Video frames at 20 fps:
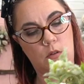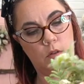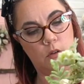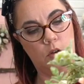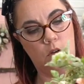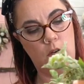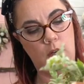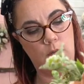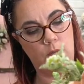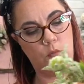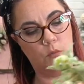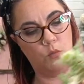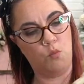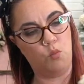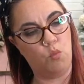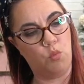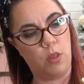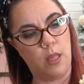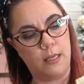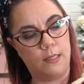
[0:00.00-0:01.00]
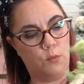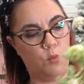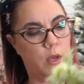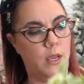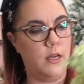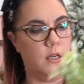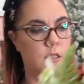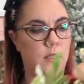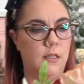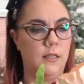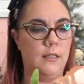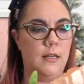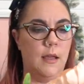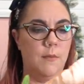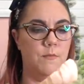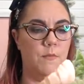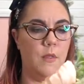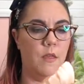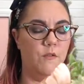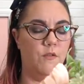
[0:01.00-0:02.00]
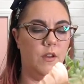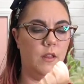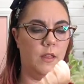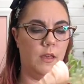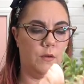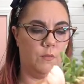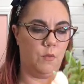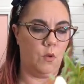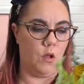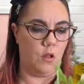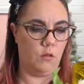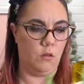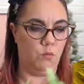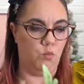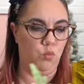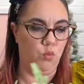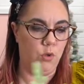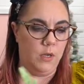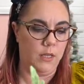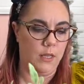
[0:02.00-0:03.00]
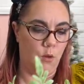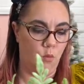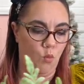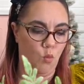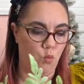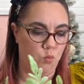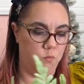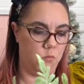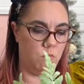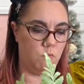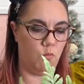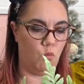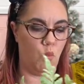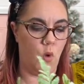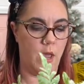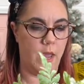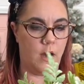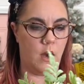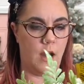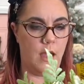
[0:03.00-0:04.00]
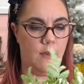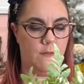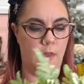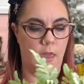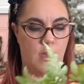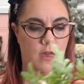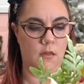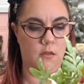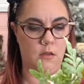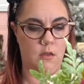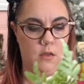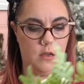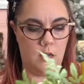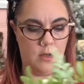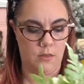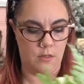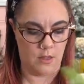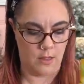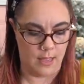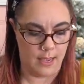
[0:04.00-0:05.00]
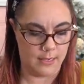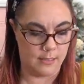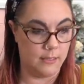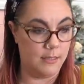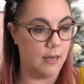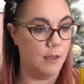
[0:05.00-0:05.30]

All right, less wires this time. It felt like a really wire heavy the last